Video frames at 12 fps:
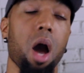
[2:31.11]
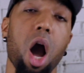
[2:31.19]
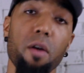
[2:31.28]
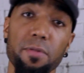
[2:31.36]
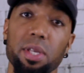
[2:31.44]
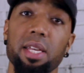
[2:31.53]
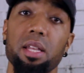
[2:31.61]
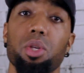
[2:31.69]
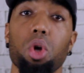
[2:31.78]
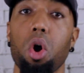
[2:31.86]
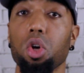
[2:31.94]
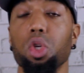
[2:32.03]
Alpha state is
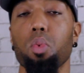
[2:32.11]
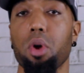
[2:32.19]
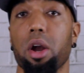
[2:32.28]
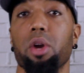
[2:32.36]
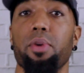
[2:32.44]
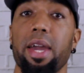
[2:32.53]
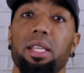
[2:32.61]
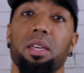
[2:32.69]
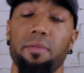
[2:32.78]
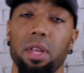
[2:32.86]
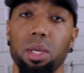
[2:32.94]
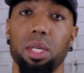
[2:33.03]
also where our
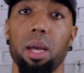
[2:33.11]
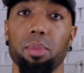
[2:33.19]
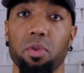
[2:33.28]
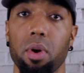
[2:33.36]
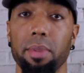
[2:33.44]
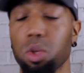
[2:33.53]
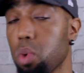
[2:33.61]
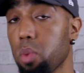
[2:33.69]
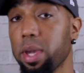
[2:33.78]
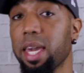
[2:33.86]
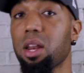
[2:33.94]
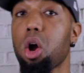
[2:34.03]
creativity stems from. It's where
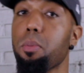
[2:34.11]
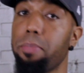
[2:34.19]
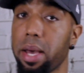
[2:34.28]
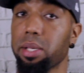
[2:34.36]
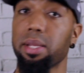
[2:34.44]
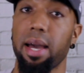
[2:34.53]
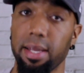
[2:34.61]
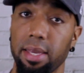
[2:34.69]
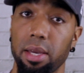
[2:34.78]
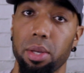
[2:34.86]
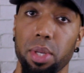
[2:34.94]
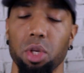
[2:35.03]
we get our best
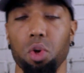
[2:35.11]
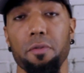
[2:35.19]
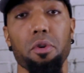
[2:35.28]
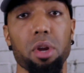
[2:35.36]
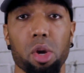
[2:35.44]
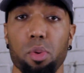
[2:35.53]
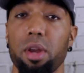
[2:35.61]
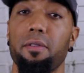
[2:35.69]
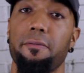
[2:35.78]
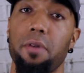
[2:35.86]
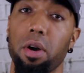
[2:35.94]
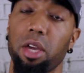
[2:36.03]
ideas. So if you're in a
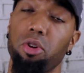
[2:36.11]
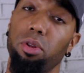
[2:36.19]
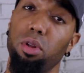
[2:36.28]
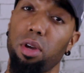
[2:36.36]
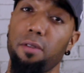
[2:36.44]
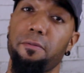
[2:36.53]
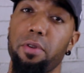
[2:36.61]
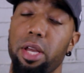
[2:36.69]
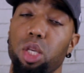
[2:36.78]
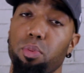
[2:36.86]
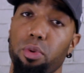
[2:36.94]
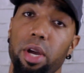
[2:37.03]
creative funk and you're looking for
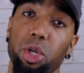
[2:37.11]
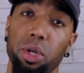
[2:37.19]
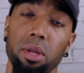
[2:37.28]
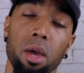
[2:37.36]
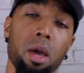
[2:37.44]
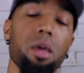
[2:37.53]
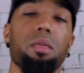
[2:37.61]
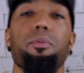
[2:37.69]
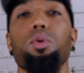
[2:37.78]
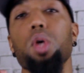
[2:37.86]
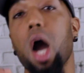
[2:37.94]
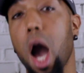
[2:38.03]
inspiration, the
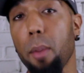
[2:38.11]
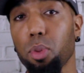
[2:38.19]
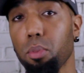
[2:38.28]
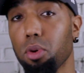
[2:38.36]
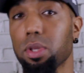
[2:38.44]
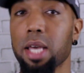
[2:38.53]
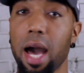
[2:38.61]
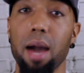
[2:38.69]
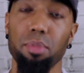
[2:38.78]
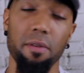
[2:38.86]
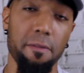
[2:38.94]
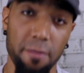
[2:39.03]
most optimal
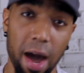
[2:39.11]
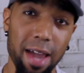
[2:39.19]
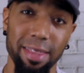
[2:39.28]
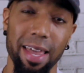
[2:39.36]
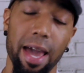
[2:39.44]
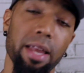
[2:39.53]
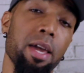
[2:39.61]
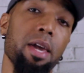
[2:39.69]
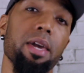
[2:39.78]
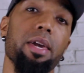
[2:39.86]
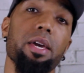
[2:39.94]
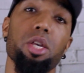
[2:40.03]
time to find that
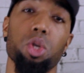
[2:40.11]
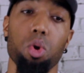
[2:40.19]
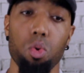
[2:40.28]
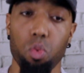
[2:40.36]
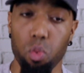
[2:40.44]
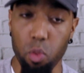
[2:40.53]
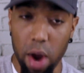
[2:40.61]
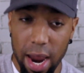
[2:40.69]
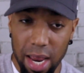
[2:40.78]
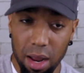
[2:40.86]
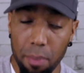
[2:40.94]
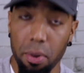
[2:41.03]
is
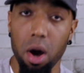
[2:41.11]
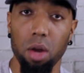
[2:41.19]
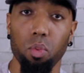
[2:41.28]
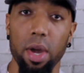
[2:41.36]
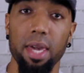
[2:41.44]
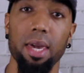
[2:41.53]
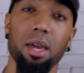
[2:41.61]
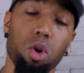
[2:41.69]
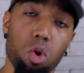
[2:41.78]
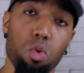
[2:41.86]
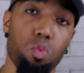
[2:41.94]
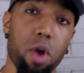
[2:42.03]
right upon waking
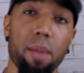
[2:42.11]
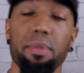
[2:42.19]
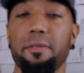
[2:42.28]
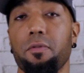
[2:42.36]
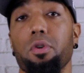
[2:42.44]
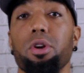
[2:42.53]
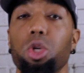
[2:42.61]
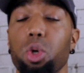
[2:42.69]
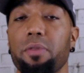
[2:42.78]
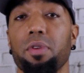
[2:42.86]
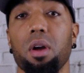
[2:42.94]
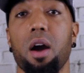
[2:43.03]
or right before you're
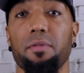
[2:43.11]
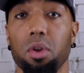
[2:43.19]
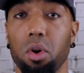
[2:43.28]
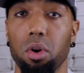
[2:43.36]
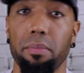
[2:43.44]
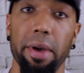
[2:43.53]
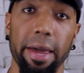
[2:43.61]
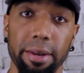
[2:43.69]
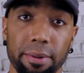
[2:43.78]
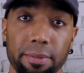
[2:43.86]
drifting off to go to bed.